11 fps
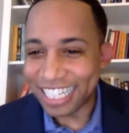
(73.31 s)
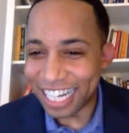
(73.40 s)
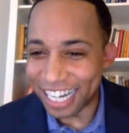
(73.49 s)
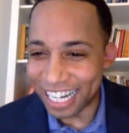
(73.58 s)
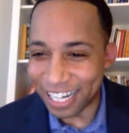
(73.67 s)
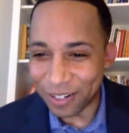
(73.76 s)

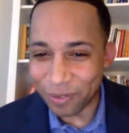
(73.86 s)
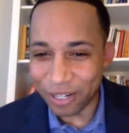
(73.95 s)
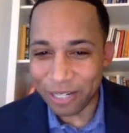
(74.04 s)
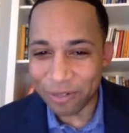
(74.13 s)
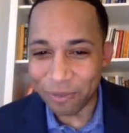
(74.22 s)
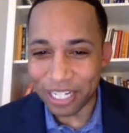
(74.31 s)
where
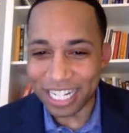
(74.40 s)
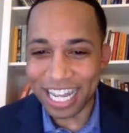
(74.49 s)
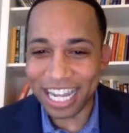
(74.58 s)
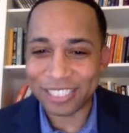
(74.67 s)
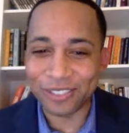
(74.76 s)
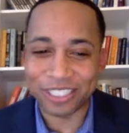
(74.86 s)
he won a
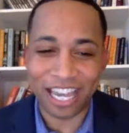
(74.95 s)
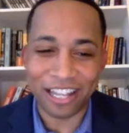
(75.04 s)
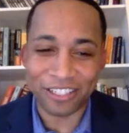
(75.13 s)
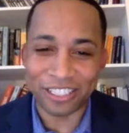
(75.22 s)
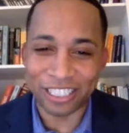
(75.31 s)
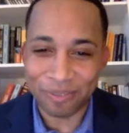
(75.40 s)
national
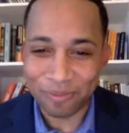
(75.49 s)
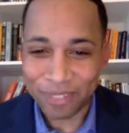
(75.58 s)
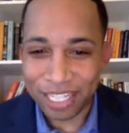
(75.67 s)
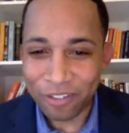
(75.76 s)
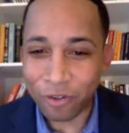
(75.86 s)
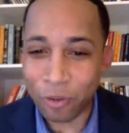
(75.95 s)
scholarship
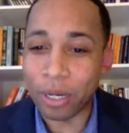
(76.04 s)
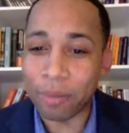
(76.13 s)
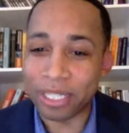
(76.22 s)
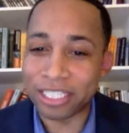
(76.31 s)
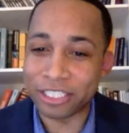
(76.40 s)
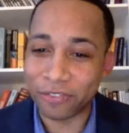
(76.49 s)
for
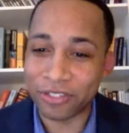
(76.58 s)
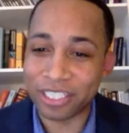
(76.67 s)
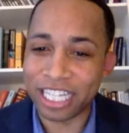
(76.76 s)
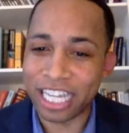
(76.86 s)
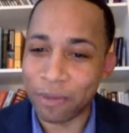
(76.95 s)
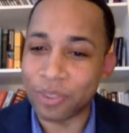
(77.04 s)
public
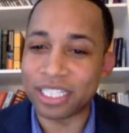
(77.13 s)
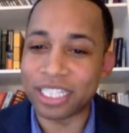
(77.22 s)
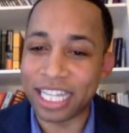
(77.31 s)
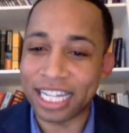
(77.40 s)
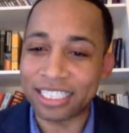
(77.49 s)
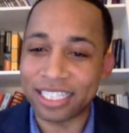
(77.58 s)
service and was
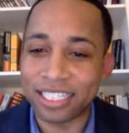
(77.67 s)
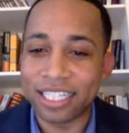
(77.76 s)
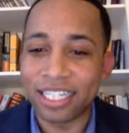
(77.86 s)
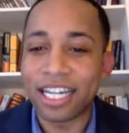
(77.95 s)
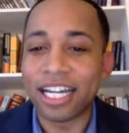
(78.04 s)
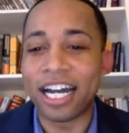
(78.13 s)
elected
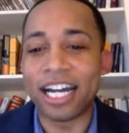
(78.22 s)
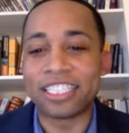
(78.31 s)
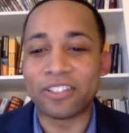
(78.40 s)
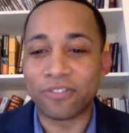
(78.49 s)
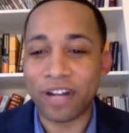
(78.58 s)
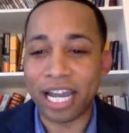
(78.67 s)

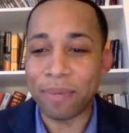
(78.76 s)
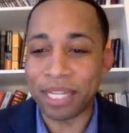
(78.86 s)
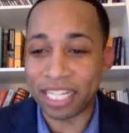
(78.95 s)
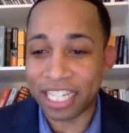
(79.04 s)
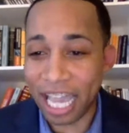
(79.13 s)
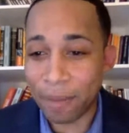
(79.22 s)
to Phi
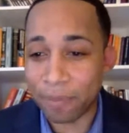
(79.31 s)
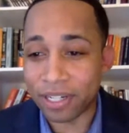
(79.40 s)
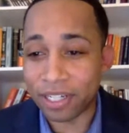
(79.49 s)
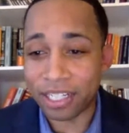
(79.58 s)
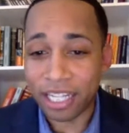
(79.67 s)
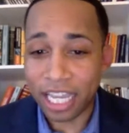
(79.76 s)
Beta
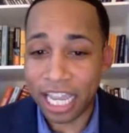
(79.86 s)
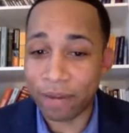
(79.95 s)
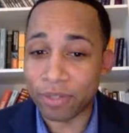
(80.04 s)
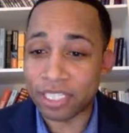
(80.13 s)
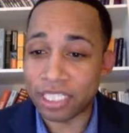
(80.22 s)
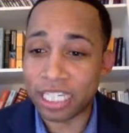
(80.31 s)
Kappa
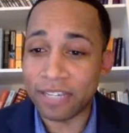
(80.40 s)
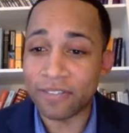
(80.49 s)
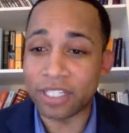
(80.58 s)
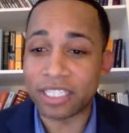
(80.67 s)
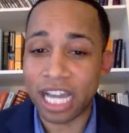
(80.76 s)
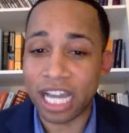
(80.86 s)
and received
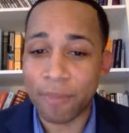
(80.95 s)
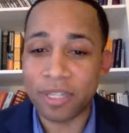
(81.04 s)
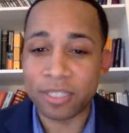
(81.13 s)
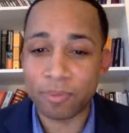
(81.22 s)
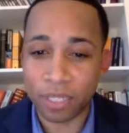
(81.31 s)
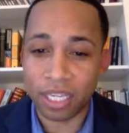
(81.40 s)
the
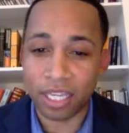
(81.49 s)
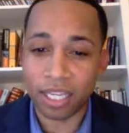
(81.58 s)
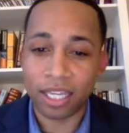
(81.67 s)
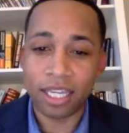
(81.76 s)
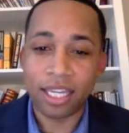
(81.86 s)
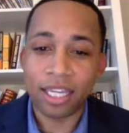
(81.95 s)
Thomas P.